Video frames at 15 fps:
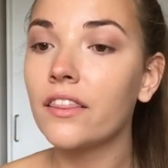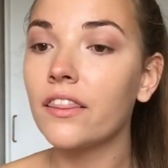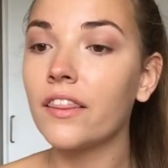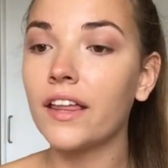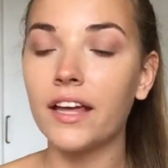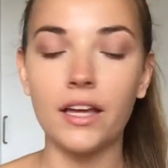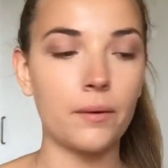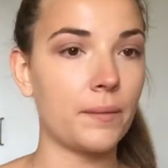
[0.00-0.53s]

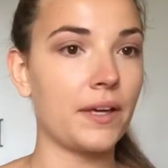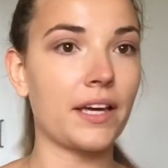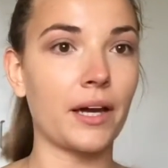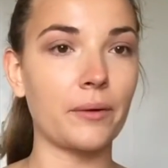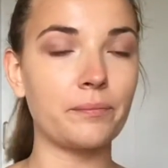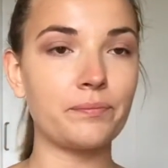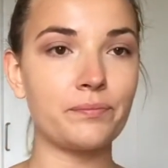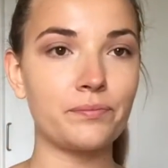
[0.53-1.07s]
There we go.
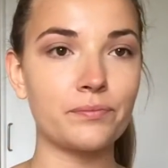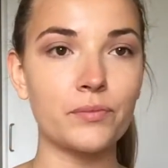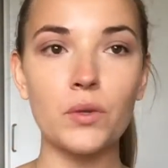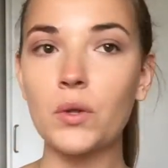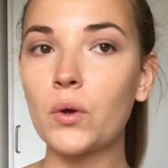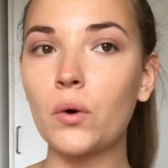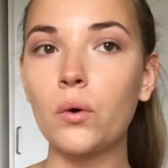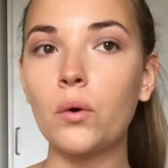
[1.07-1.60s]

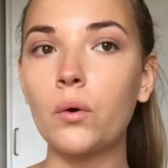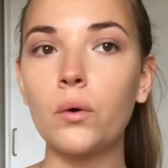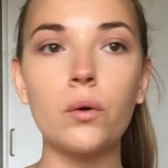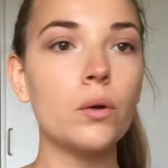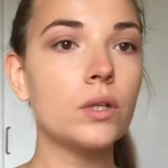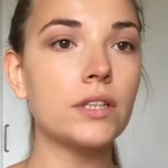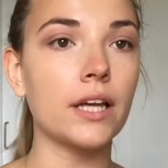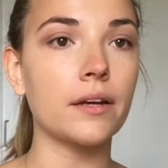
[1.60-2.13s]

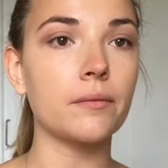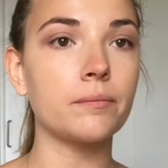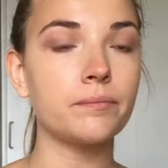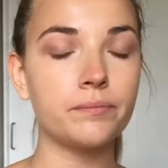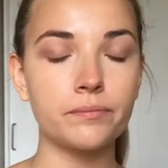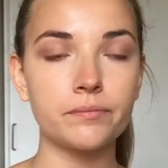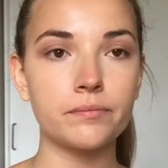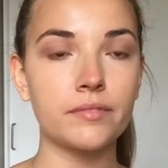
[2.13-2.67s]
All done.
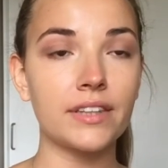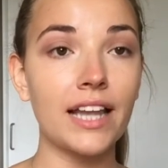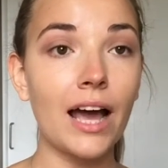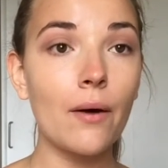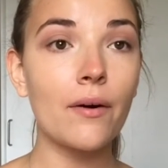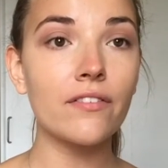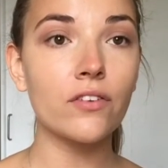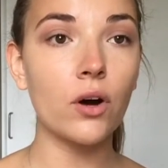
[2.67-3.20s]

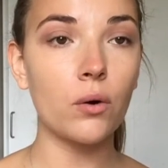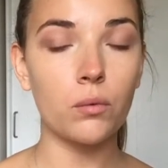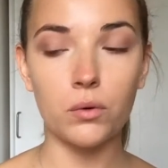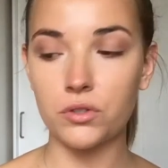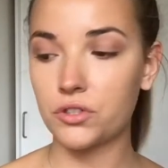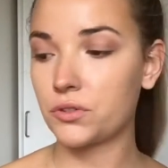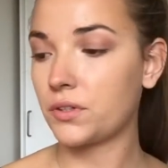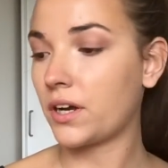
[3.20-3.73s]
Now I've got
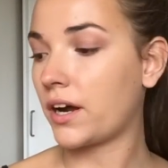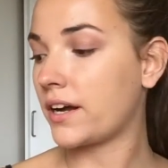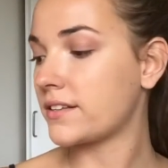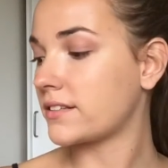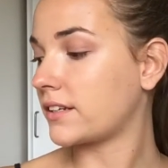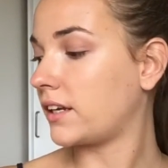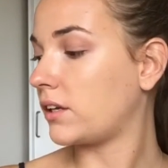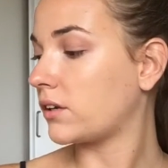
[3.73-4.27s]
watery eyes
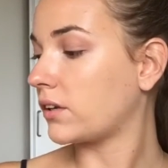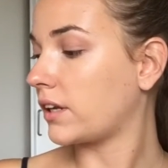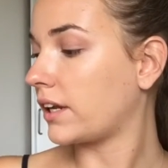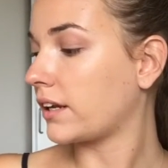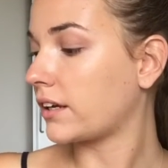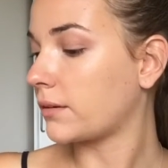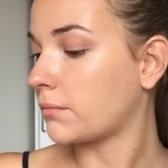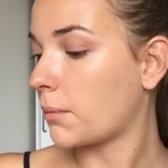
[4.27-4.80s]
and I look
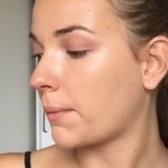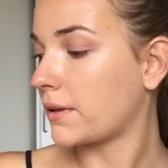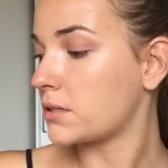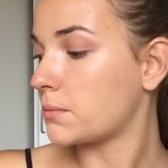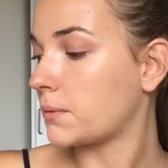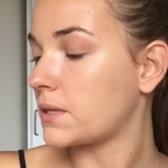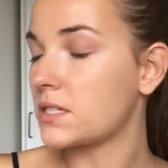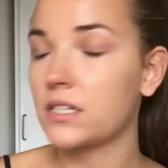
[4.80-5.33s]
like I'm about
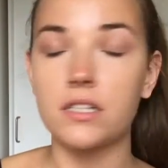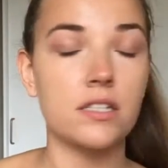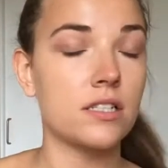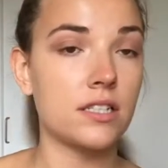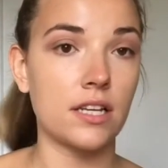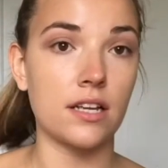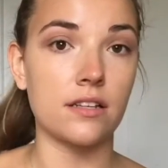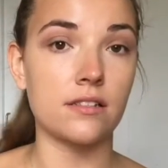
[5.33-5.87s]
to burst into
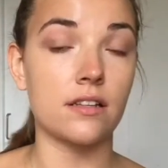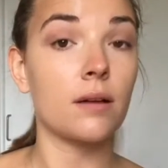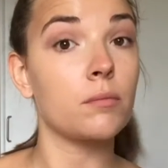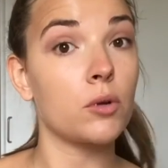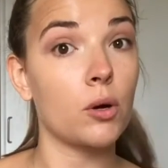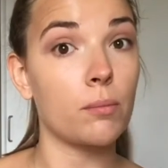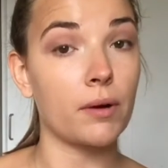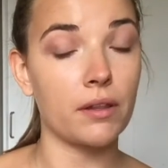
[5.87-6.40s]
tears. I'm
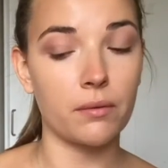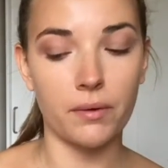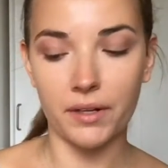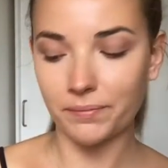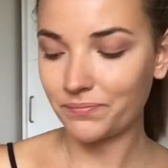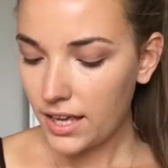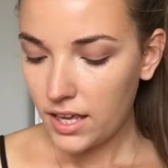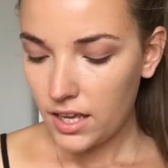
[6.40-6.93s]
not, by the way.
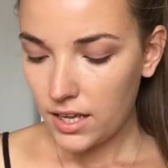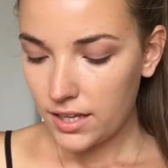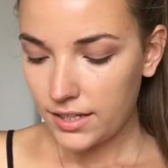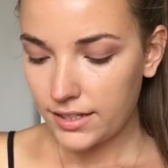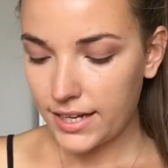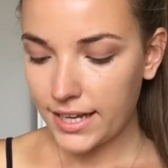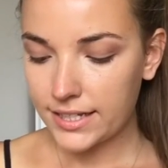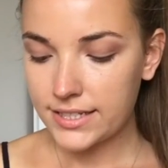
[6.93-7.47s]

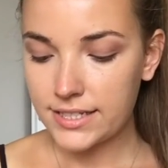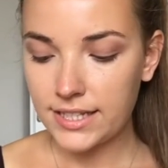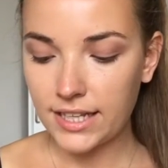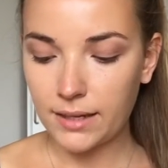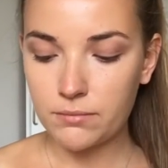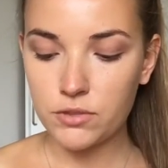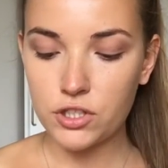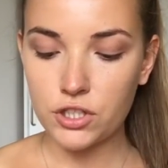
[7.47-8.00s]
Next thing,
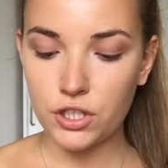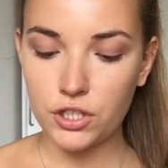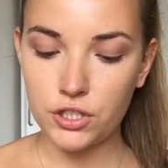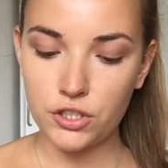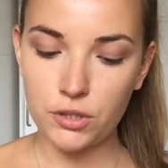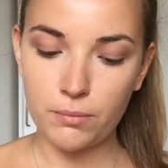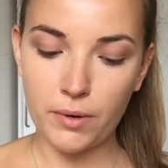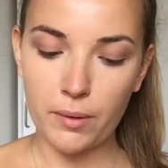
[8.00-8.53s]
I'm just going to
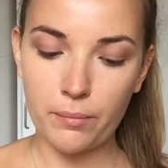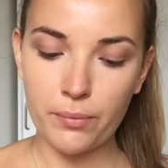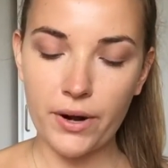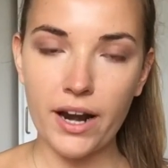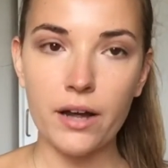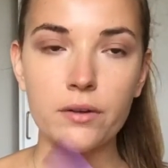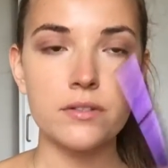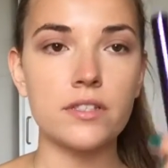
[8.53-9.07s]
do my
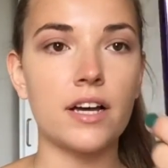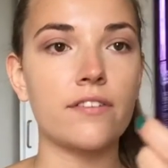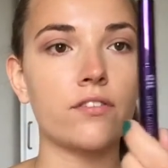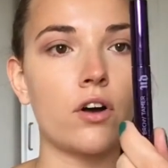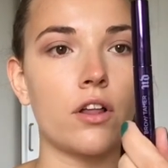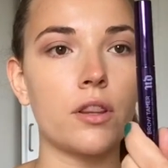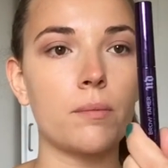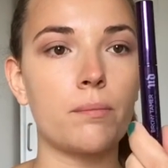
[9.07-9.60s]
brows. I've
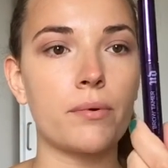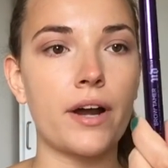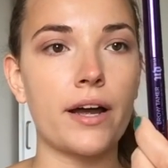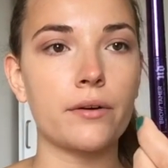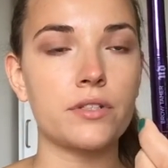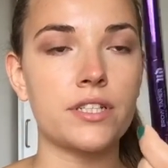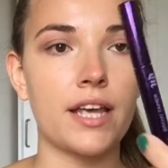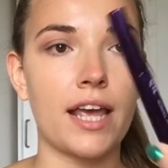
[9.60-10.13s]
got the
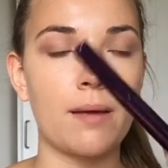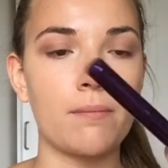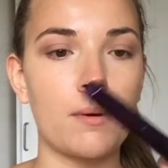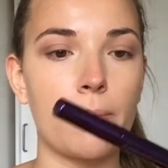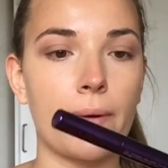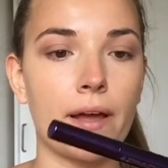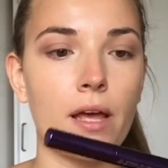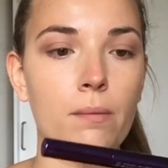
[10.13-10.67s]
Brow Tamer
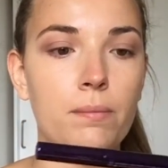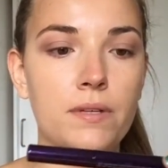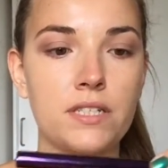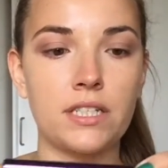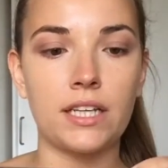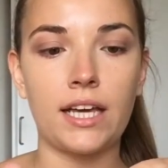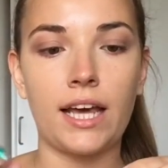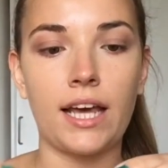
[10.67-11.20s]
by Urban
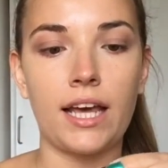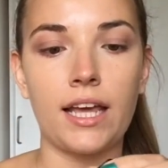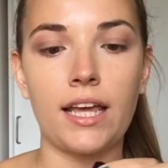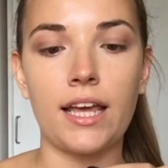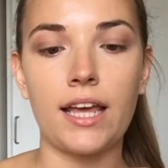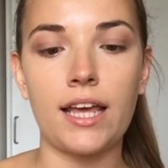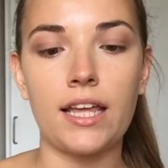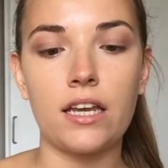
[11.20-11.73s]

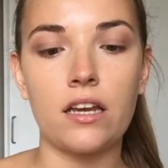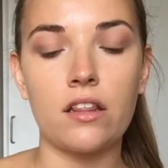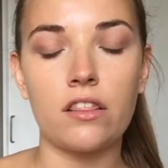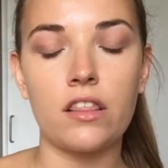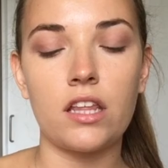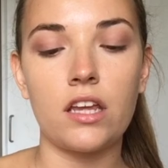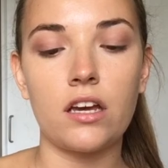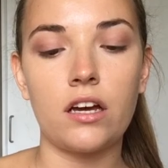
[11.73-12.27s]
Decay in
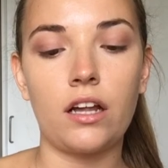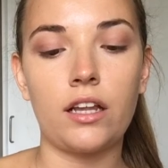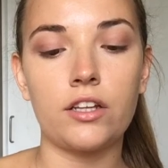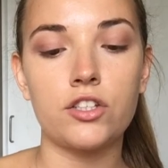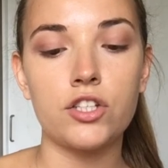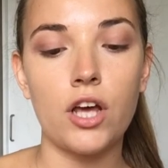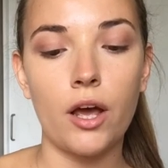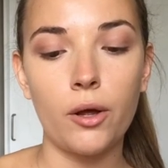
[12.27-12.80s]
the colour
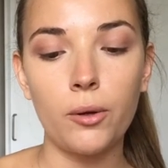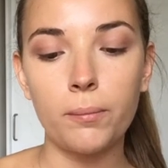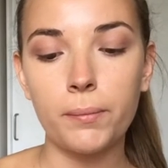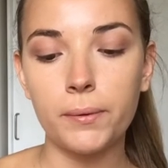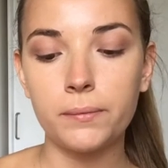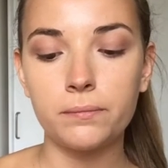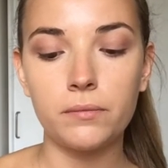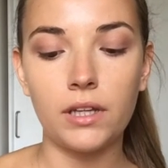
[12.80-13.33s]
Taupe.
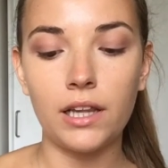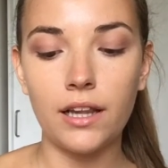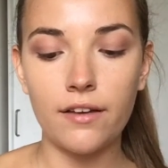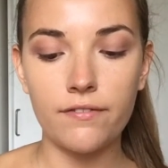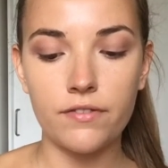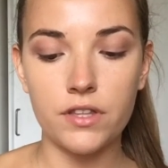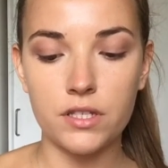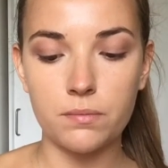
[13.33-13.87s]

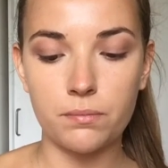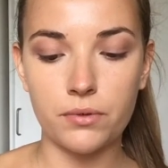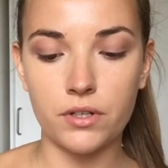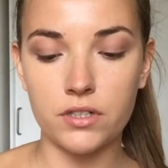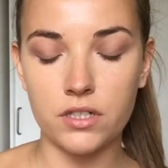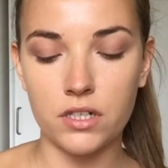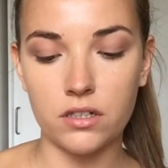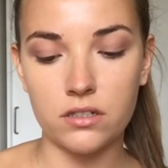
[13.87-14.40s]
Love this
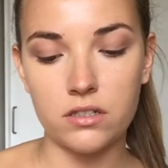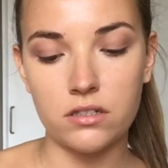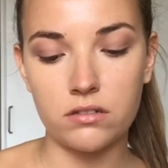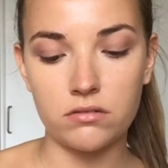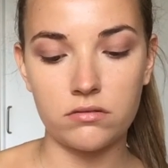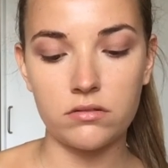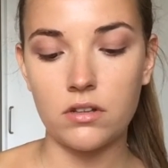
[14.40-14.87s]
product.